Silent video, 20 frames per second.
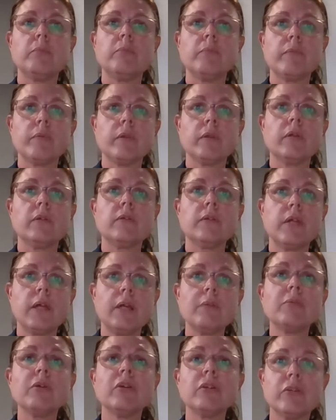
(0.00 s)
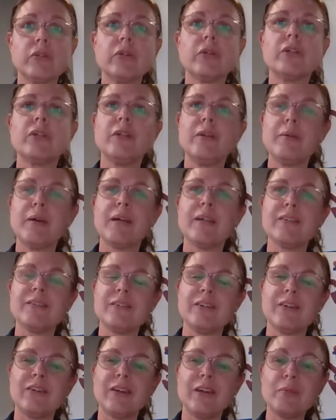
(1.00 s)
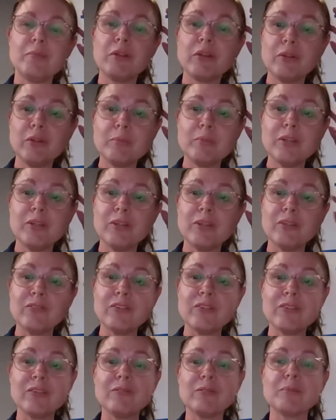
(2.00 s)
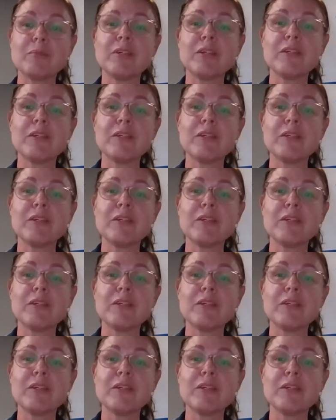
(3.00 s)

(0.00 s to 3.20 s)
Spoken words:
Today, I'm going to talk to you... Sorry, I'm a little bit nervous, everybody.